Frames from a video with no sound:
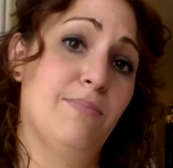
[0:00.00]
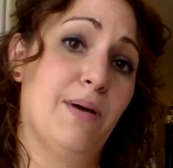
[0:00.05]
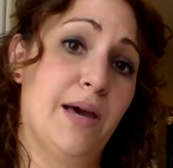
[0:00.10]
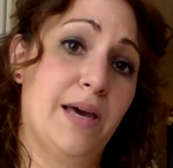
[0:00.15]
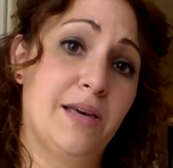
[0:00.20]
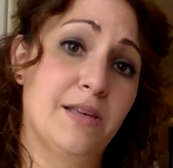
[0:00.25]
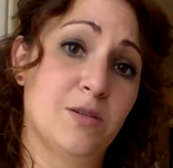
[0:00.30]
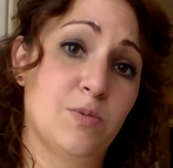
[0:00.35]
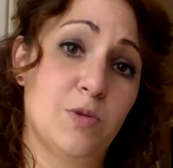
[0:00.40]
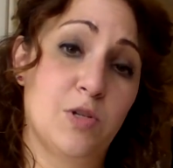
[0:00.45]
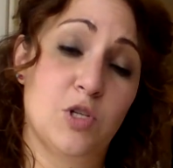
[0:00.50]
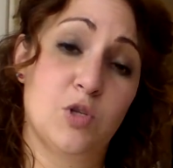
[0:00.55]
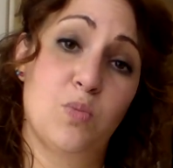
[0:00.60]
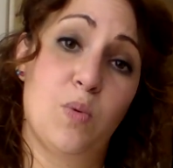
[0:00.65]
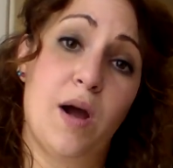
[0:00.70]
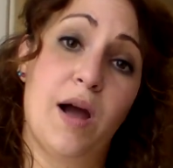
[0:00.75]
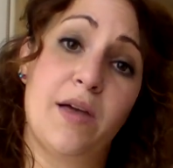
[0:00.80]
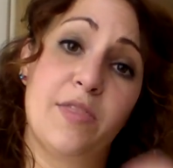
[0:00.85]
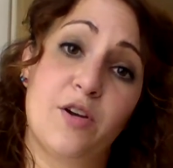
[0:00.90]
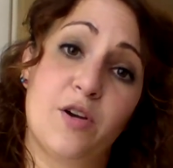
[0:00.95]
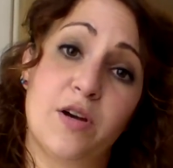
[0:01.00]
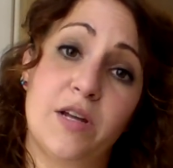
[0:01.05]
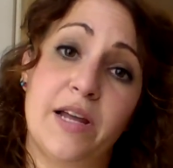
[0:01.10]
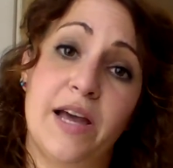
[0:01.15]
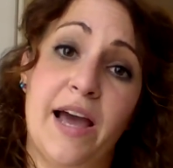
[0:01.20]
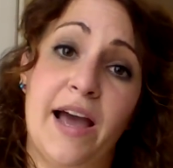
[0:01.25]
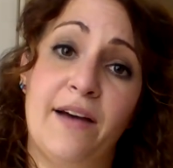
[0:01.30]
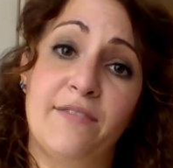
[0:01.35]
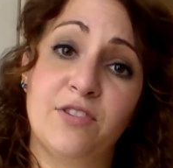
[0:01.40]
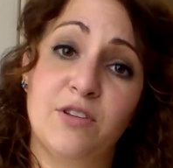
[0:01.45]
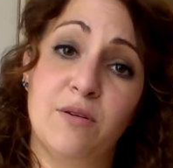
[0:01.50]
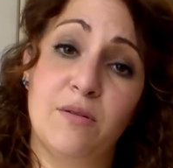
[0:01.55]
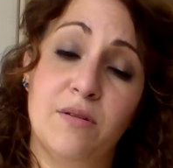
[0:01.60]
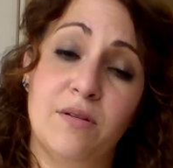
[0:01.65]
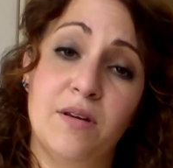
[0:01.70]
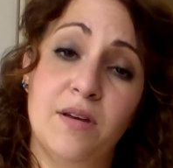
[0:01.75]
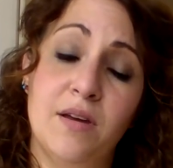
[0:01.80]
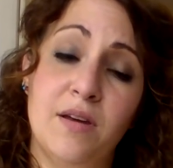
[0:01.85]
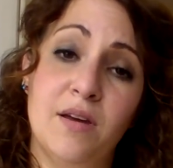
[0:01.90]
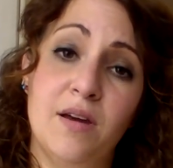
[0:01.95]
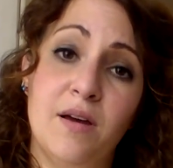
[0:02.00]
bikes, which is why they're going to have to,